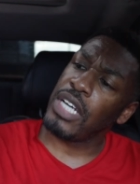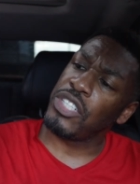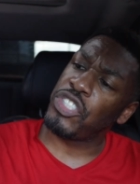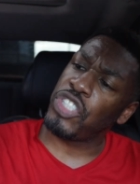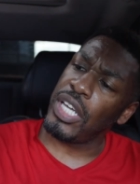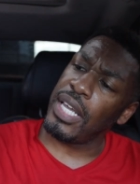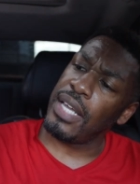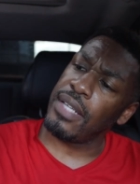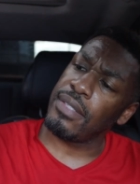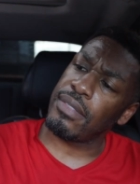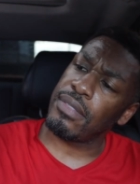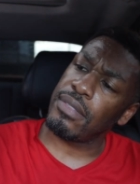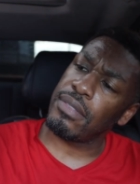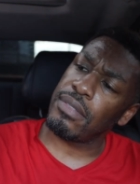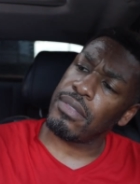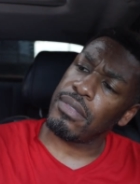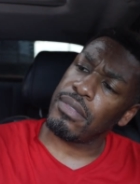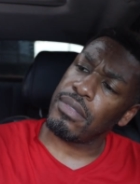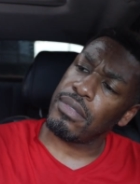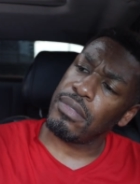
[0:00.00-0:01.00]
a
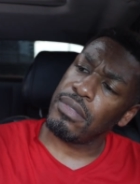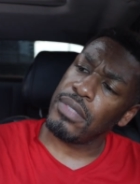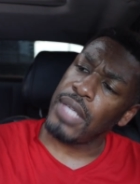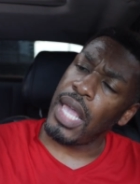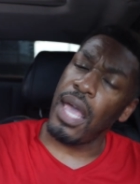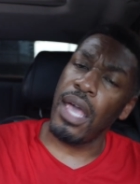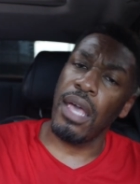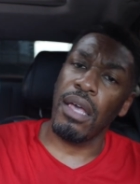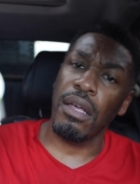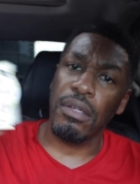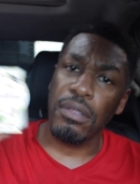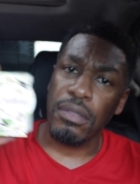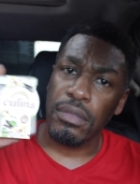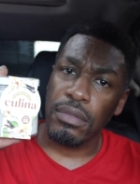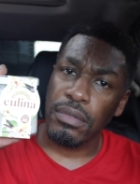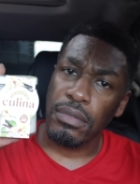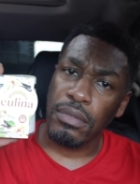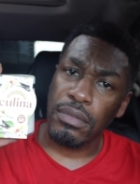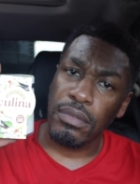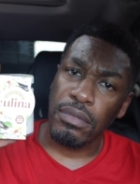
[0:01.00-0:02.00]
chance. Yeah.
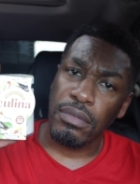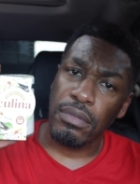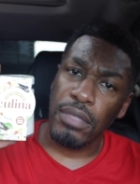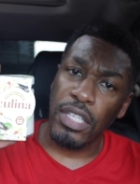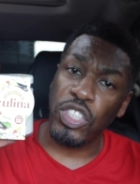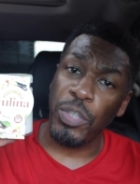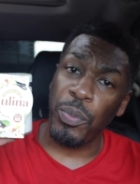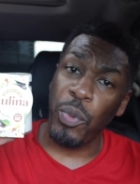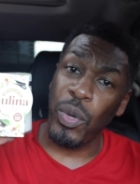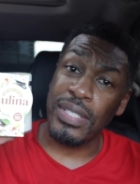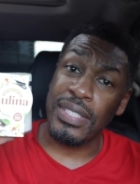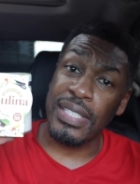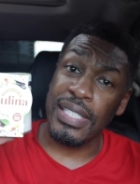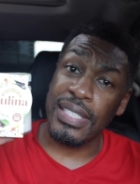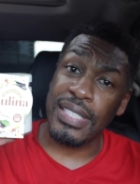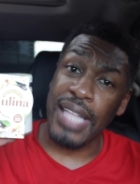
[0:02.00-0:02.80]
It's your boy C